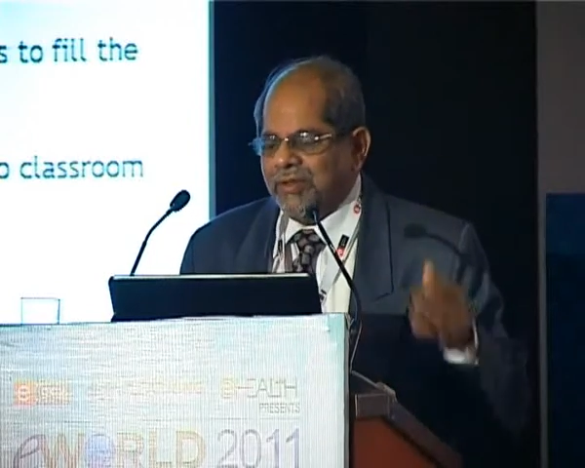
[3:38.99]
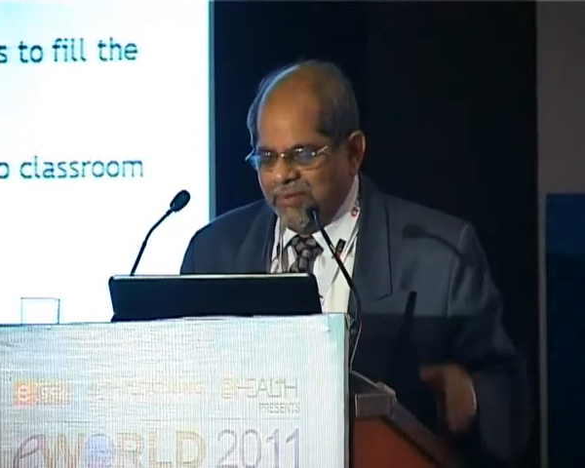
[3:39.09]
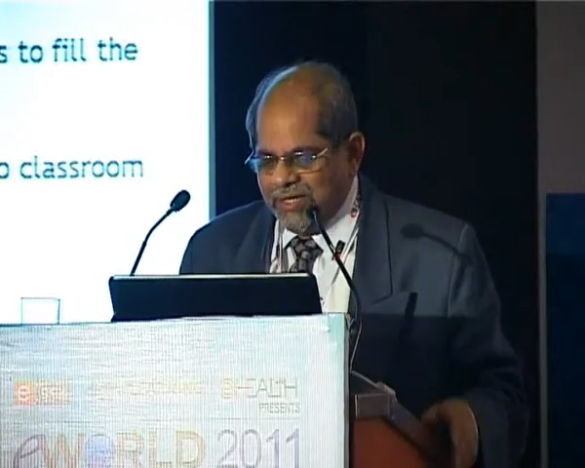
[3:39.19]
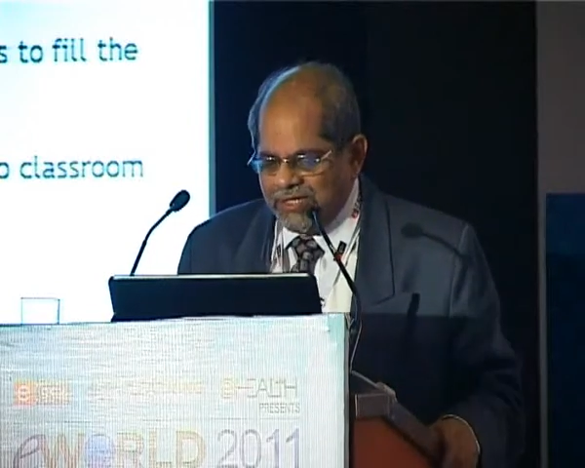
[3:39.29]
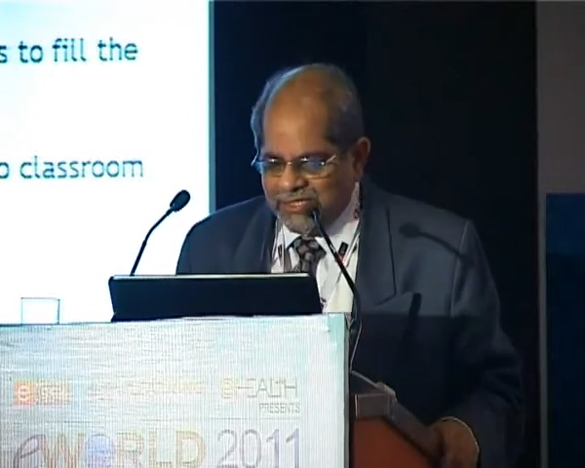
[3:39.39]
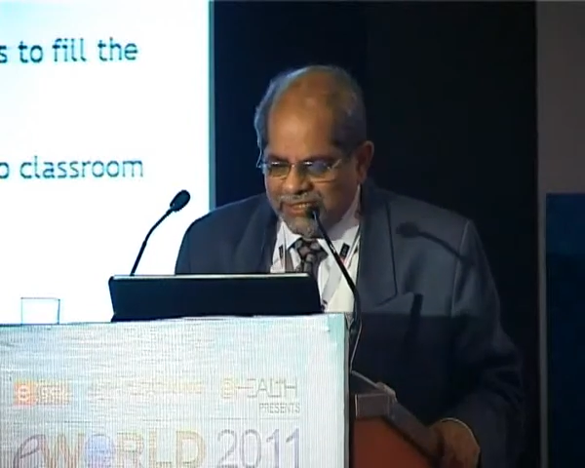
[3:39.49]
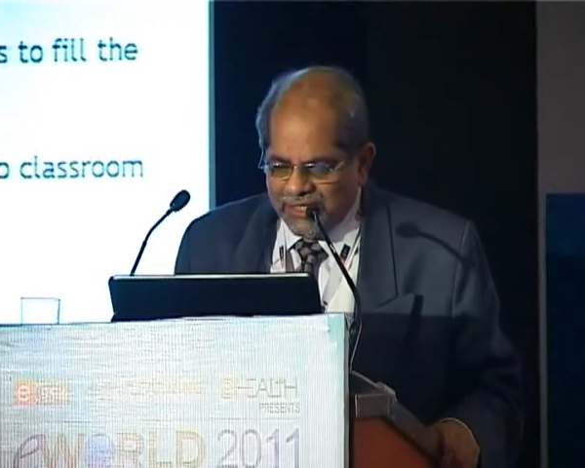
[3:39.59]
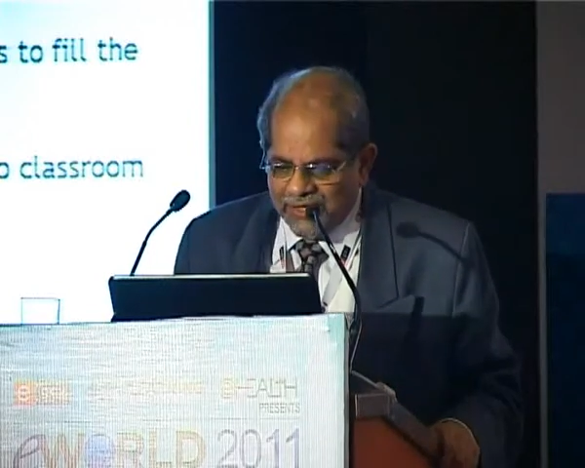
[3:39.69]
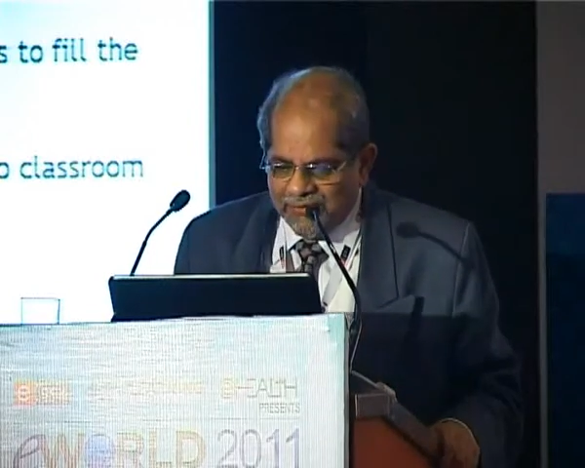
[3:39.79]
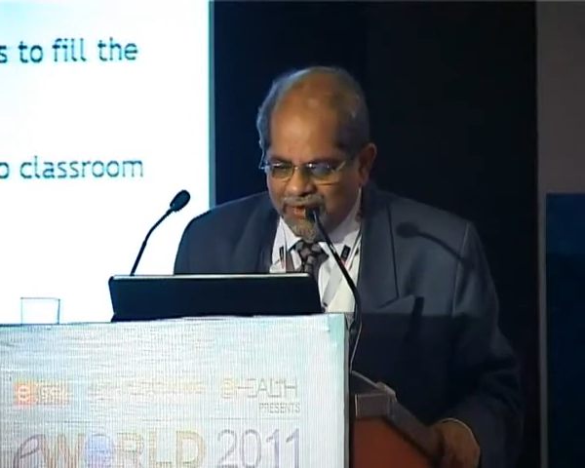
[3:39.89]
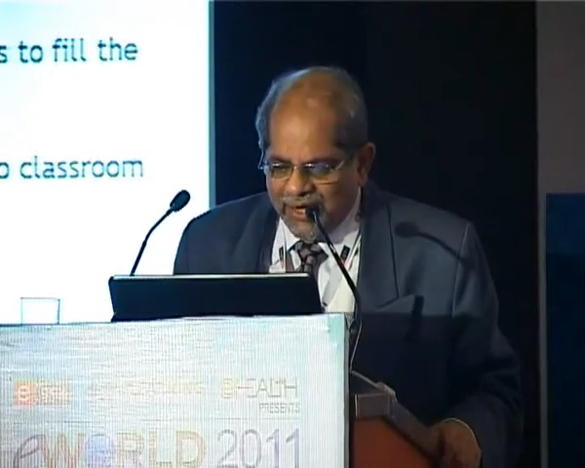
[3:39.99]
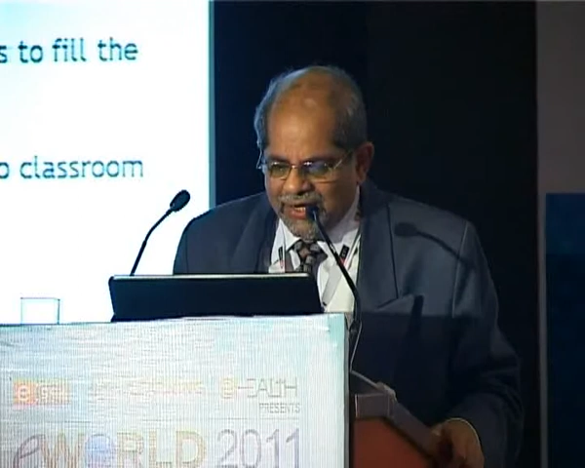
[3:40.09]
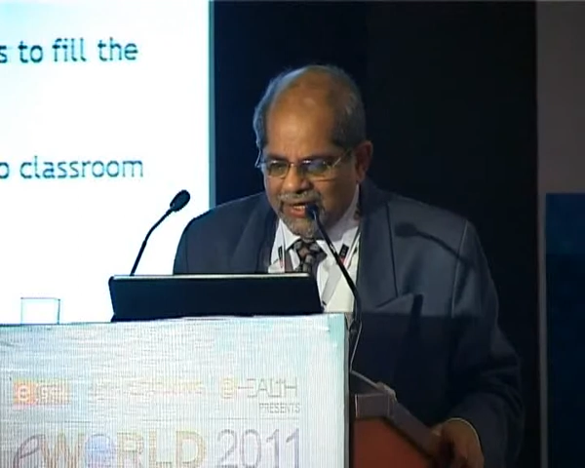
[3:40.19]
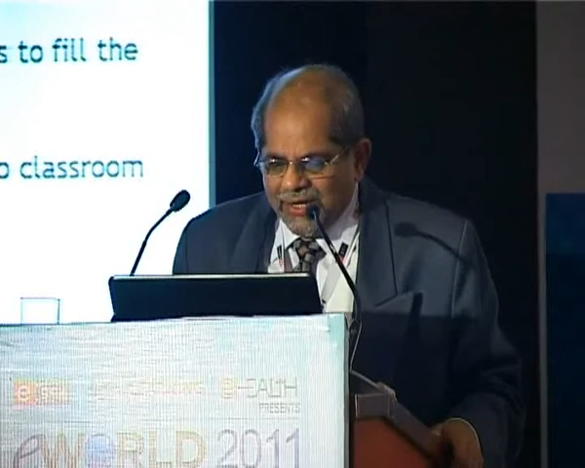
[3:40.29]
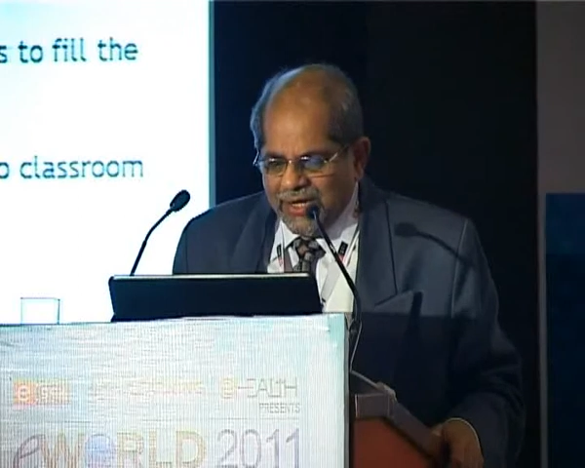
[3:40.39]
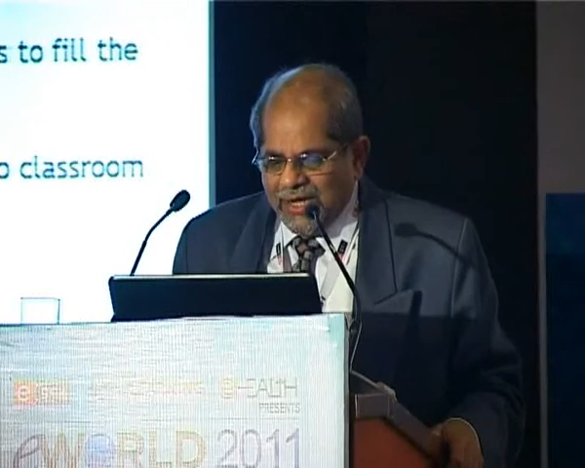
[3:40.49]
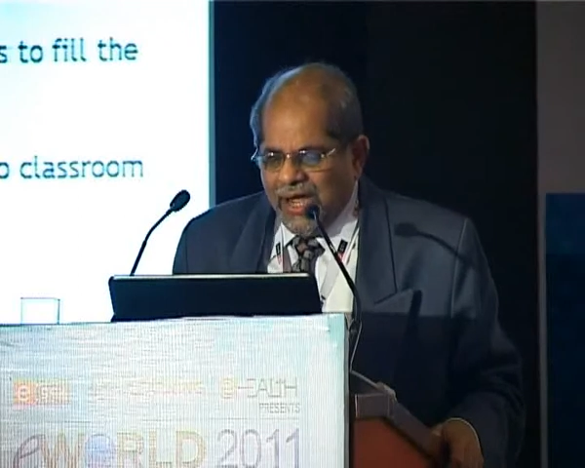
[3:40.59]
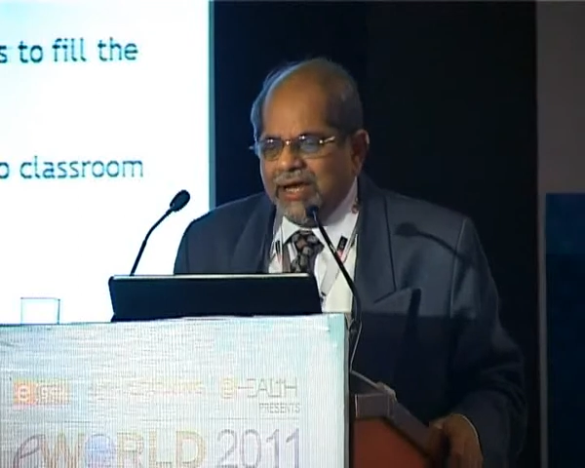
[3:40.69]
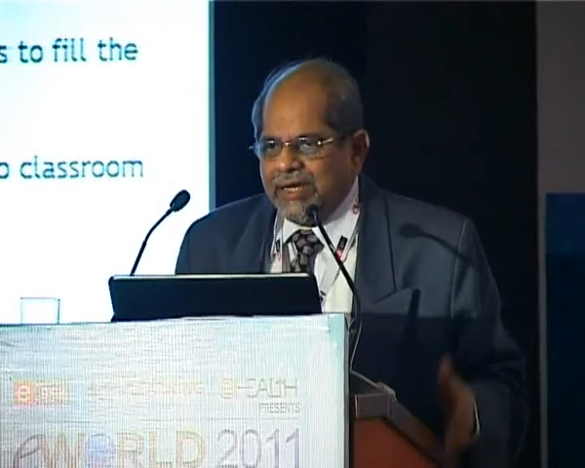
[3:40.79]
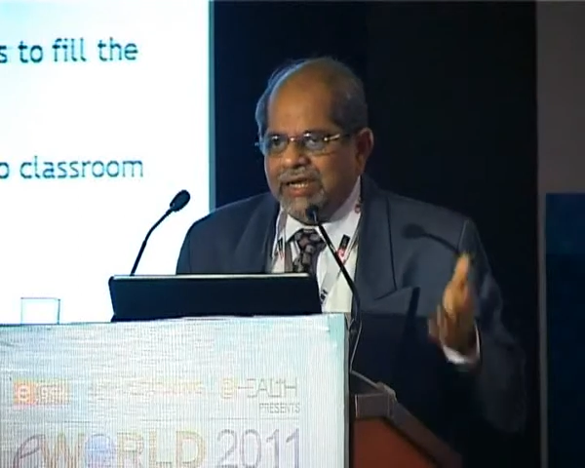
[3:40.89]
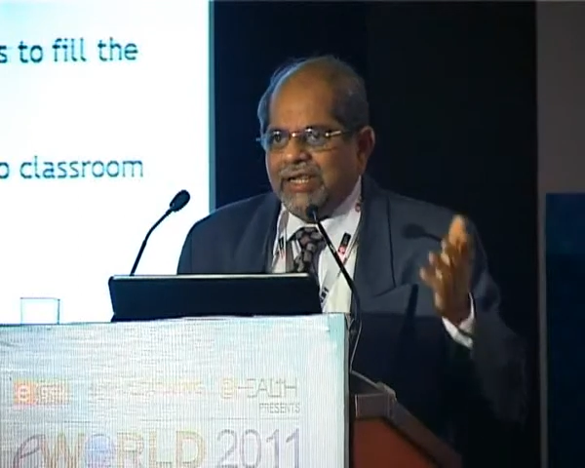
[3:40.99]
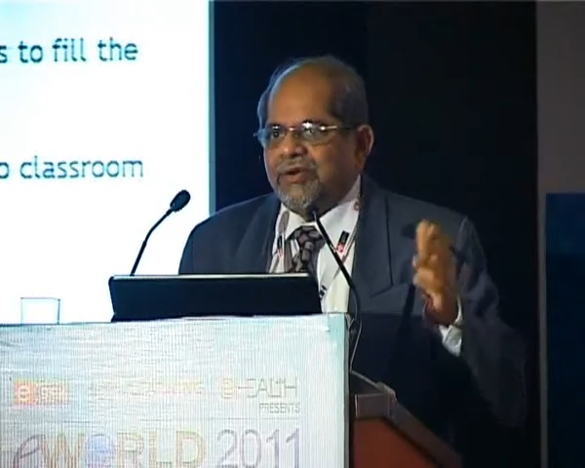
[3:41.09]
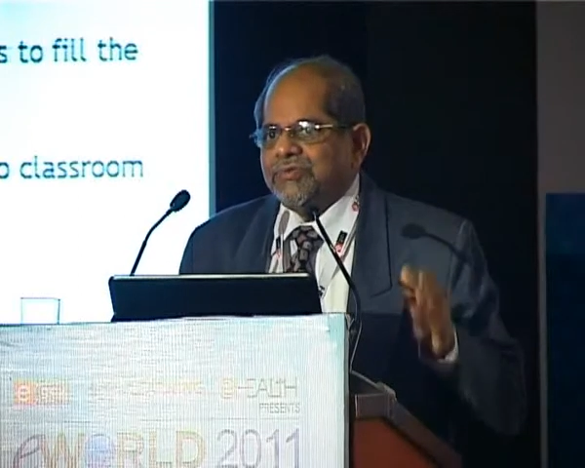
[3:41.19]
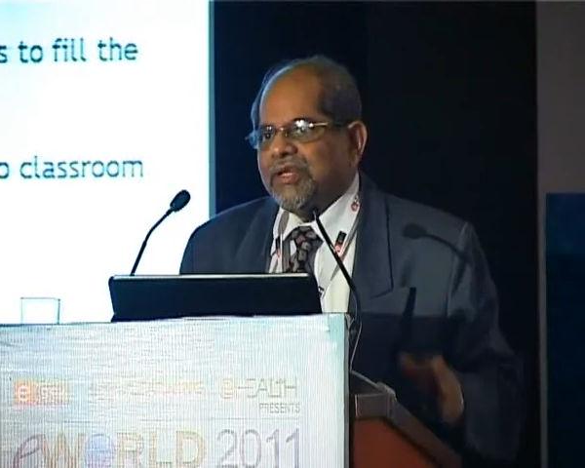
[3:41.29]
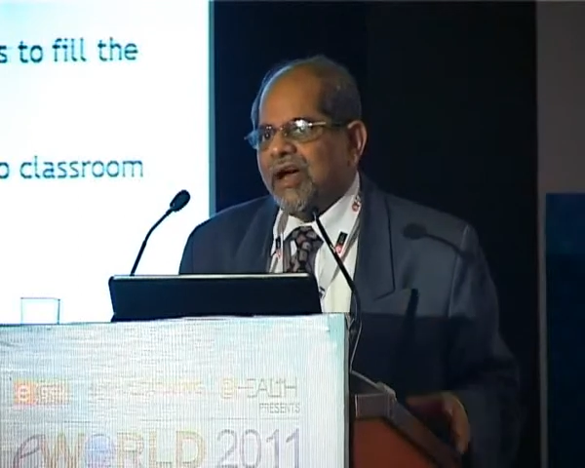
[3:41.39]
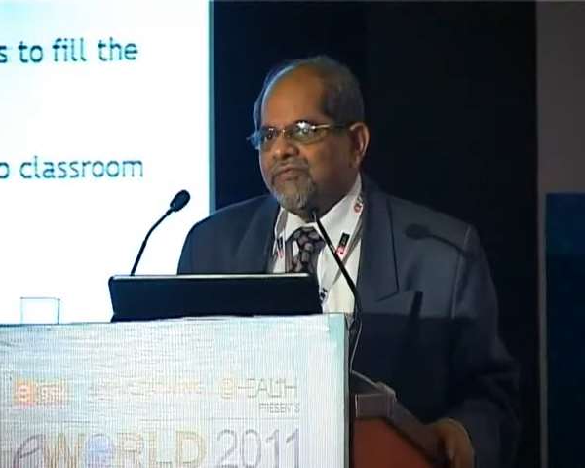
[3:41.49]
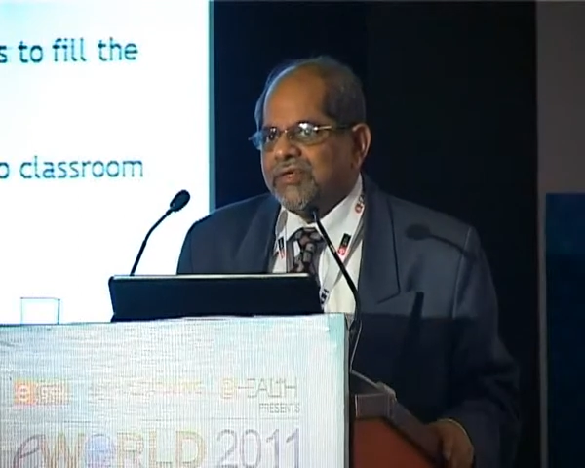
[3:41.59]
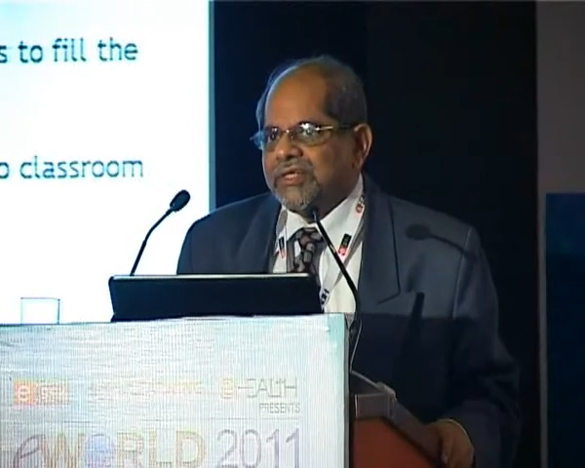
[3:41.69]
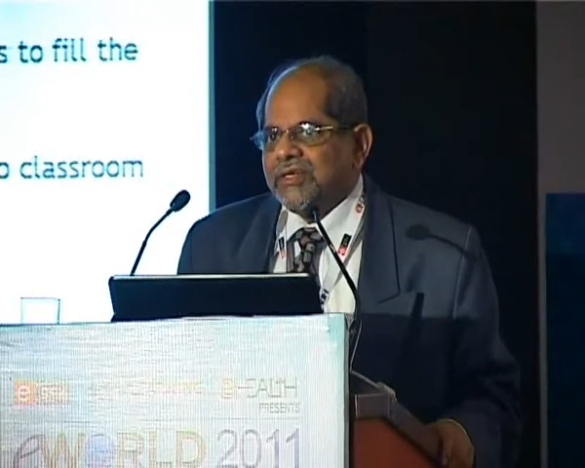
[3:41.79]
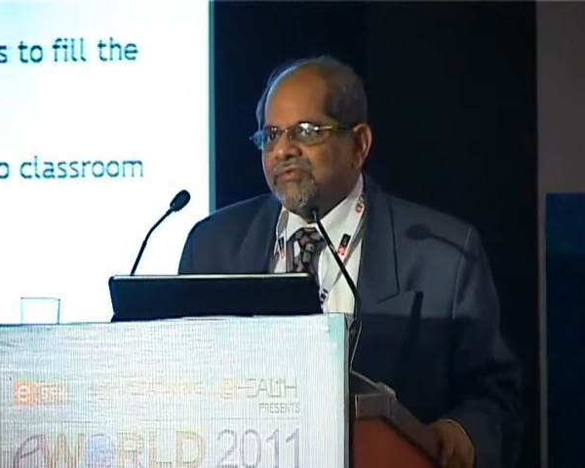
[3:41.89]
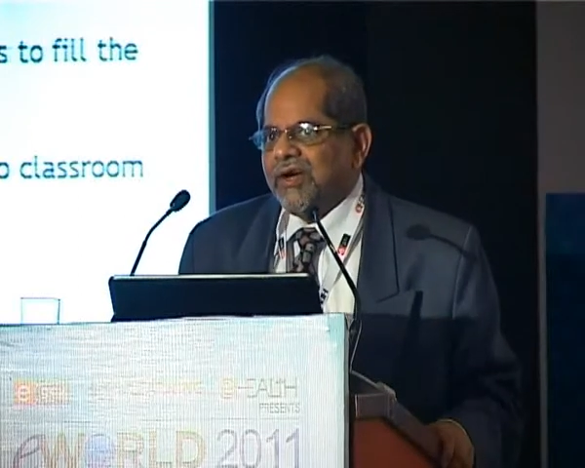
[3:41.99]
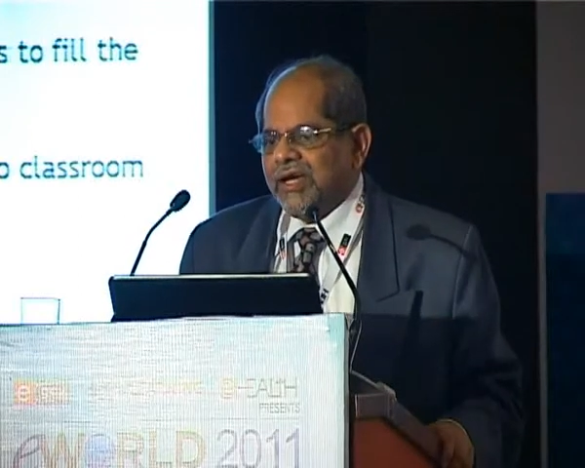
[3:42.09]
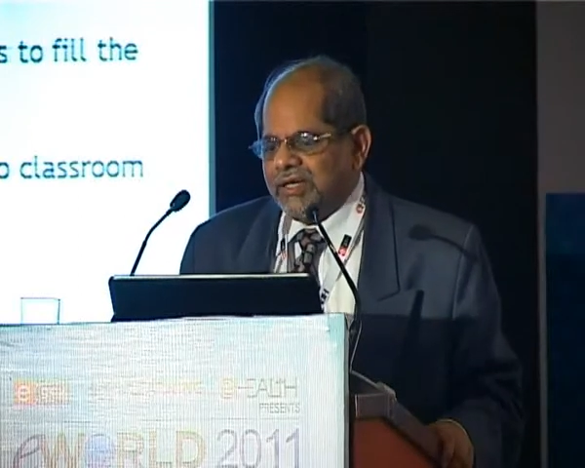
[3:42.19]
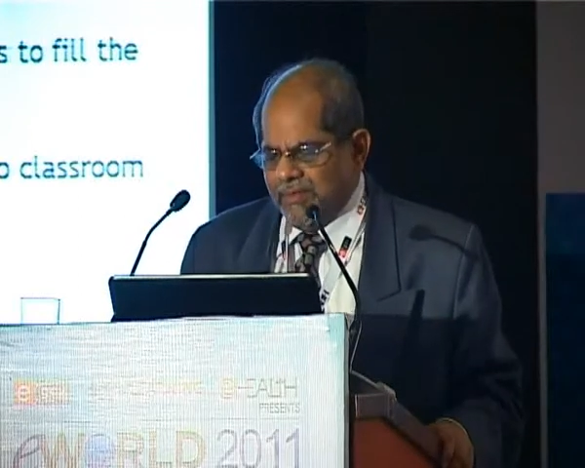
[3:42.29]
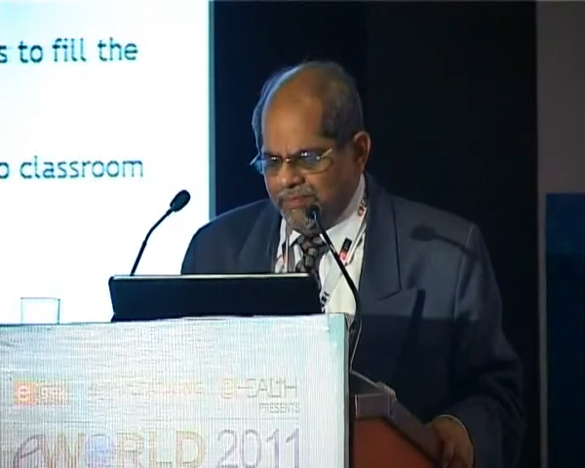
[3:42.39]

Applications are required, and training of staff is required.